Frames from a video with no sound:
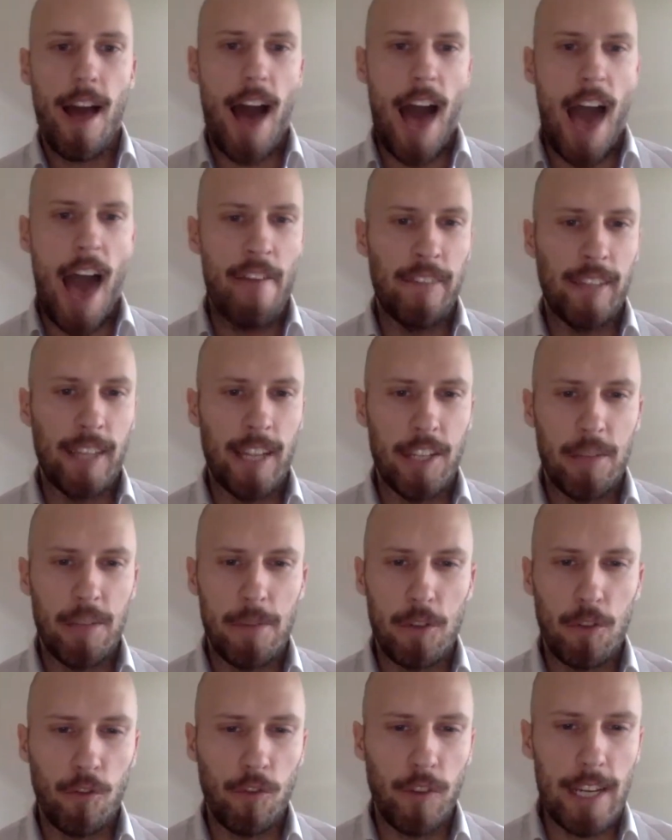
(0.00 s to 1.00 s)
I haven't done too
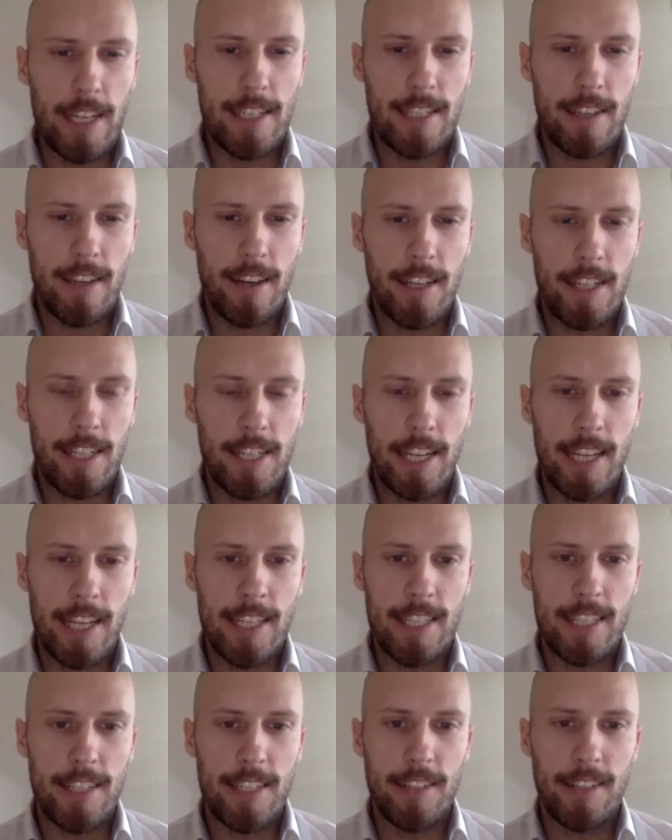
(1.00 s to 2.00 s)
much research
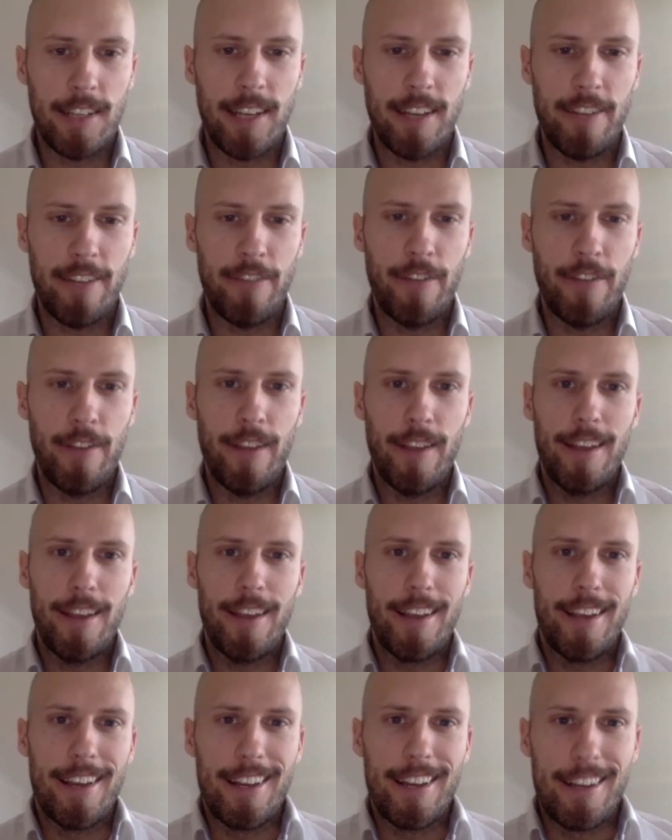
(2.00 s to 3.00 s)
into kind of
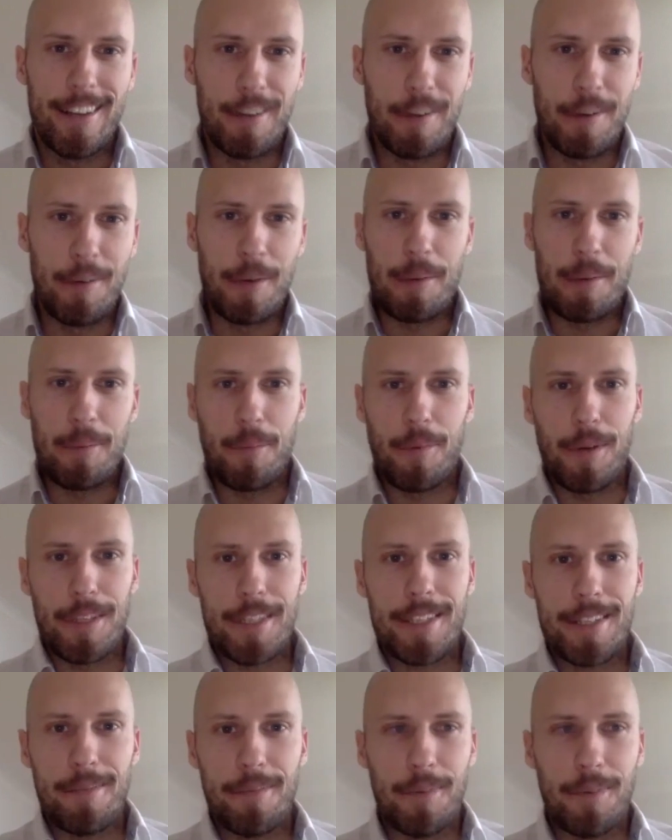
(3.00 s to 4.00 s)
I mean,
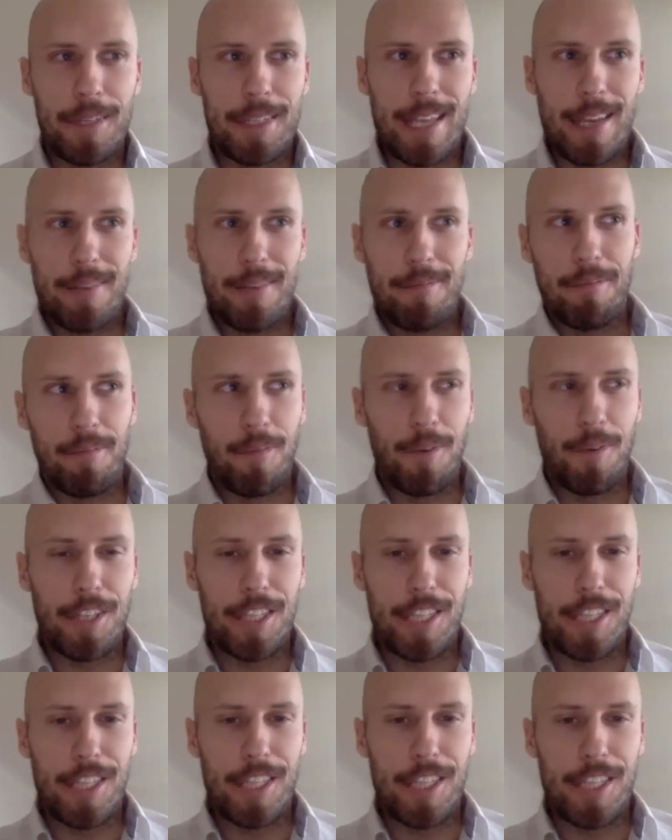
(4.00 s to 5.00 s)
what's what's what's
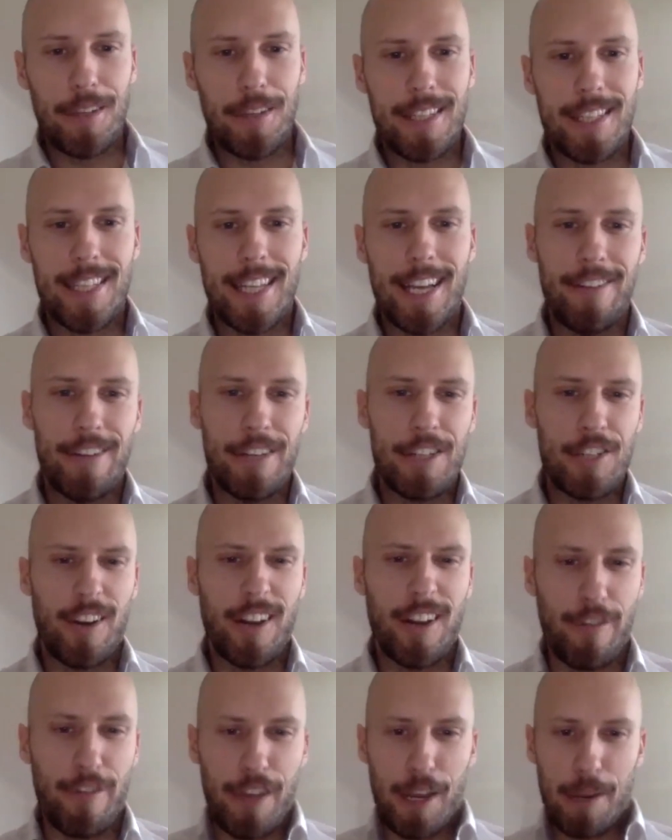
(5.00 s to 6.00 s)
the old stuff? I'm
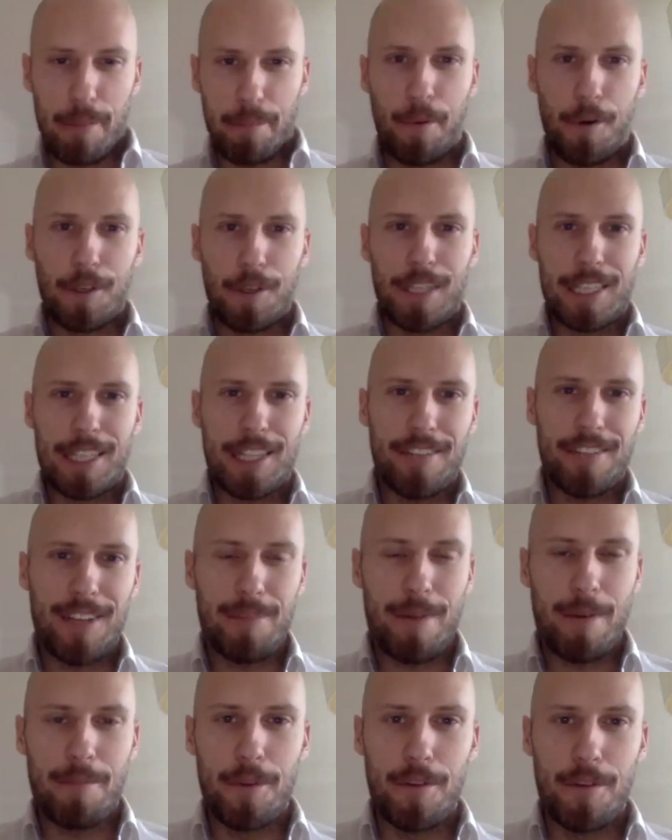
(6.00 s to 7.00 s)
trying to think positively,
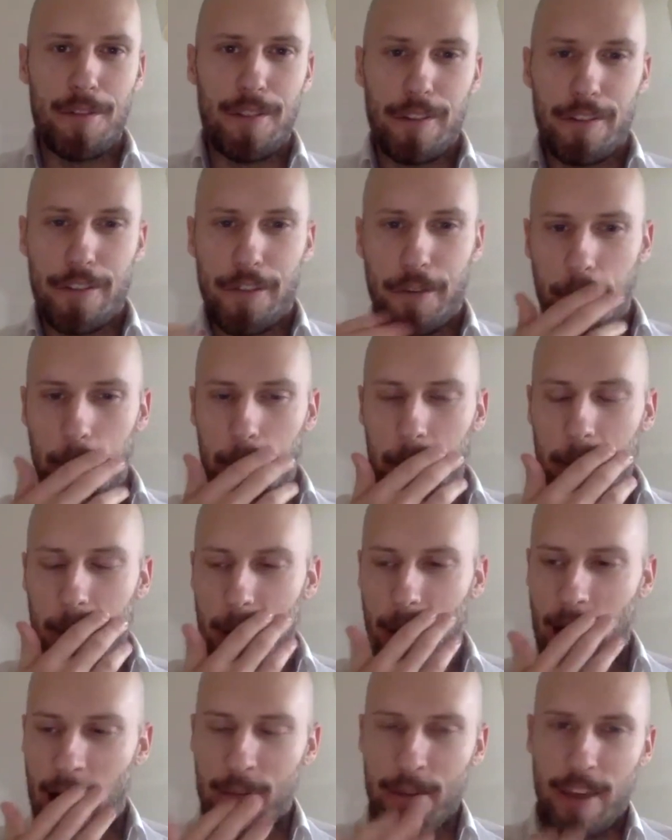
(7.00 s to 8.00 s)
but moving forward.
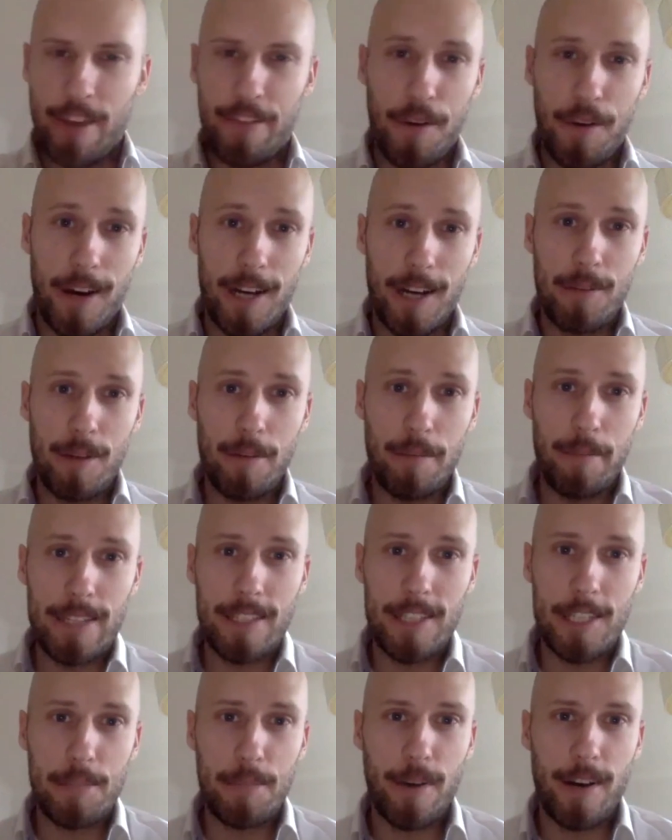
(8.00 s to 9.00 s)
I mean, yeah. if you ask a
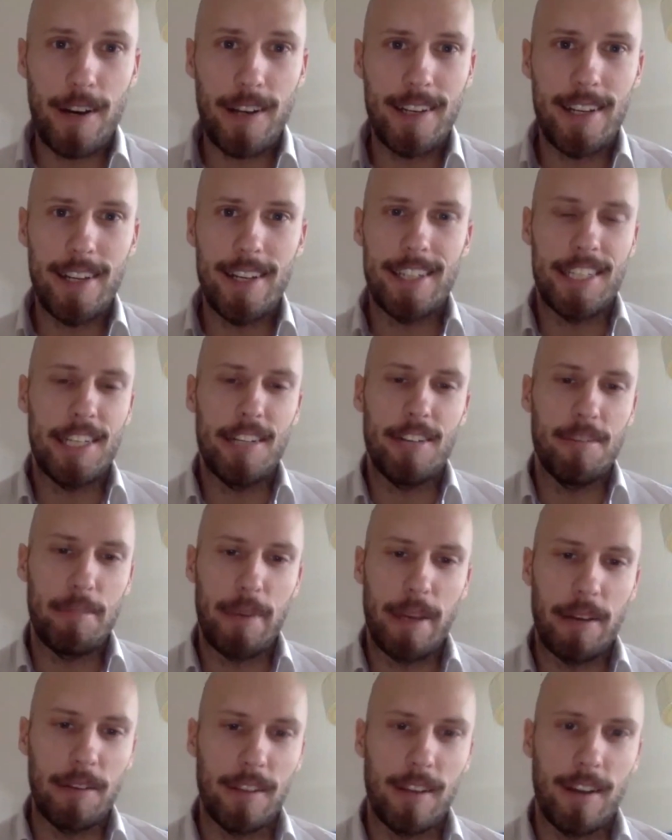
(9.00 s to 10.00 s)
business partner, she'll be
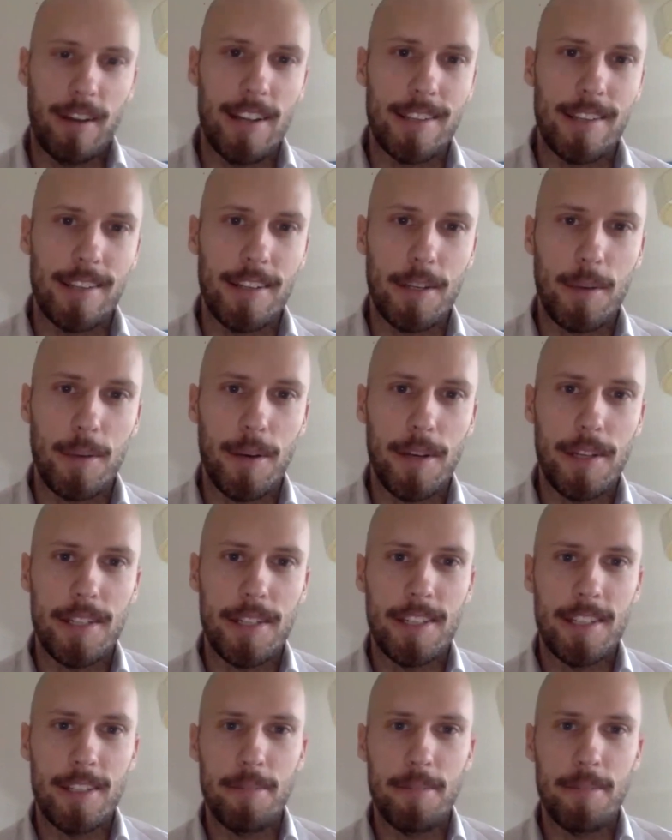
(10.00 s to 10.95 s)
able to answer those questions.